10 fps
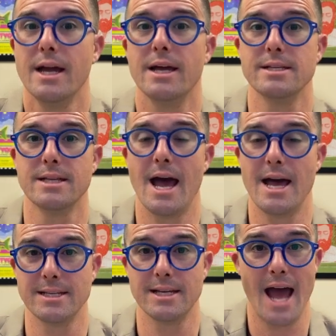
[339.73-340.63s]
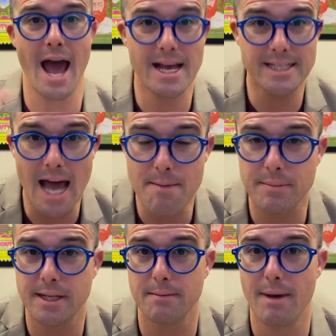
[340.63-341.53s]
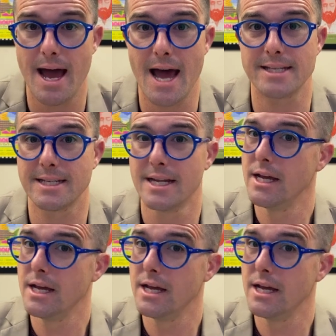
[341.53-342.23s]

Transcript: as it has happened in the past,